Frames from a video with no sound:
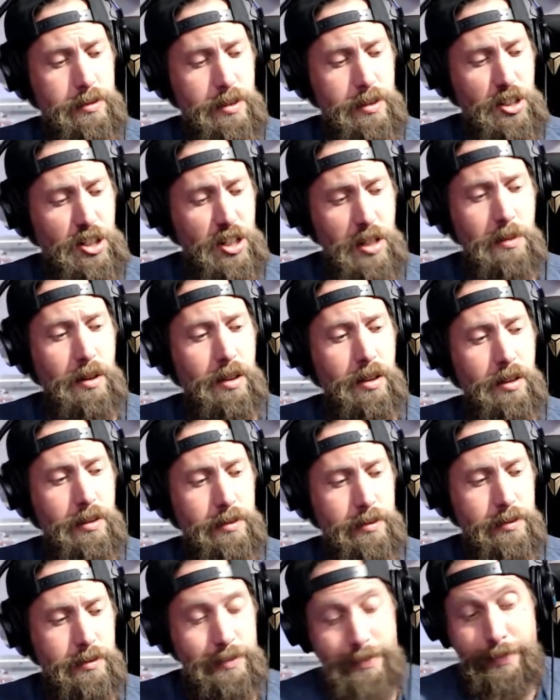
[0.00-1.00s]
Tashima.
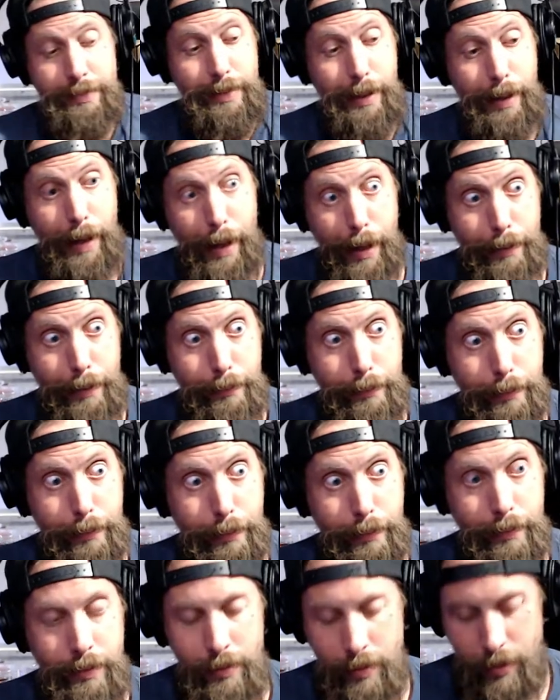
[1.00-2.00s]
I don't
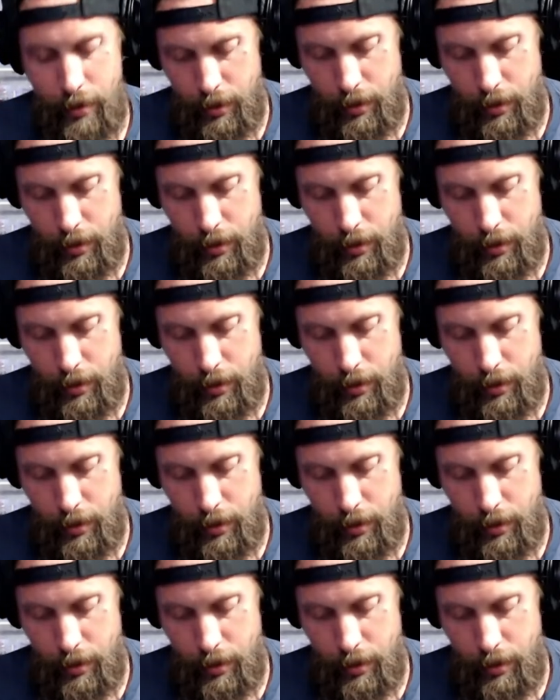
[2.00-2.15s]
know.